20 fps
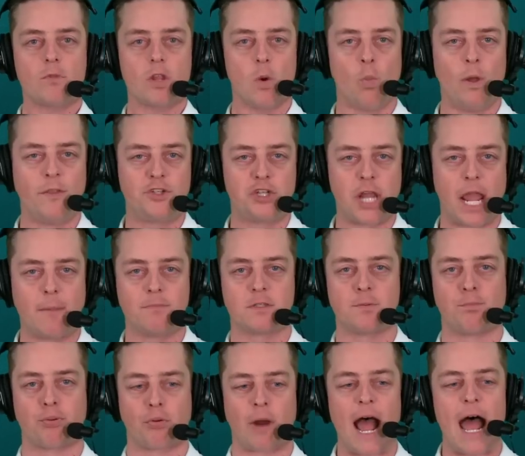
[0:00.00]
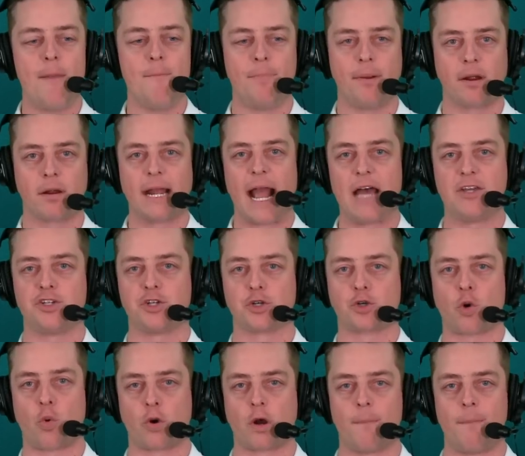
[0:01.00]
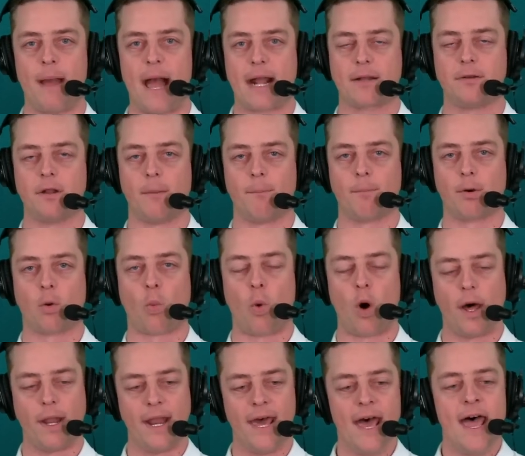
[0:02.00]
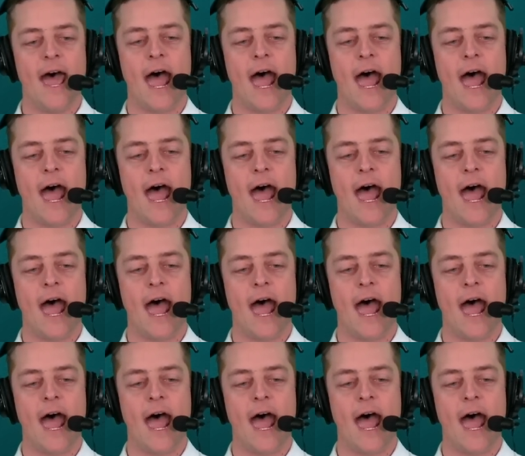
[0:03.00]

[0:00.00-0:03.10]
with James Bradberry as your cornerback number one,